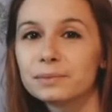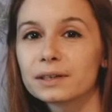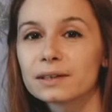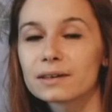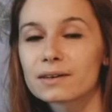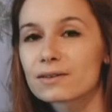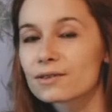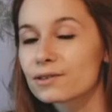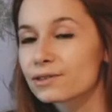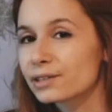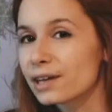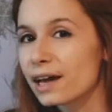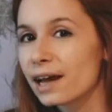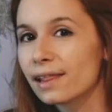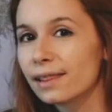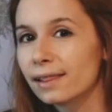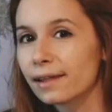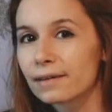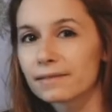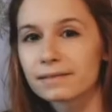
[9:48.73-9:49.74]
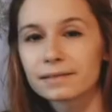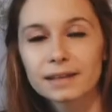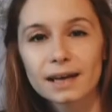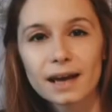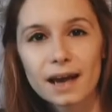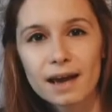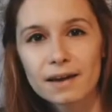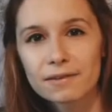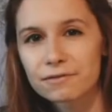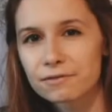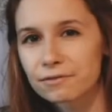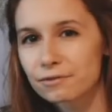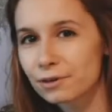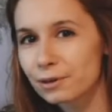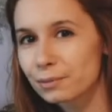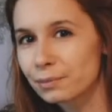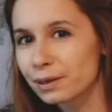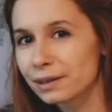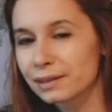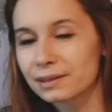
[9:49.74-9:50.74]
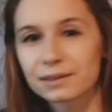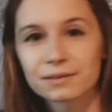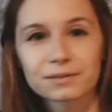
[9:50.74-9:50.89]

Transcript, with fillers: because I loved every bit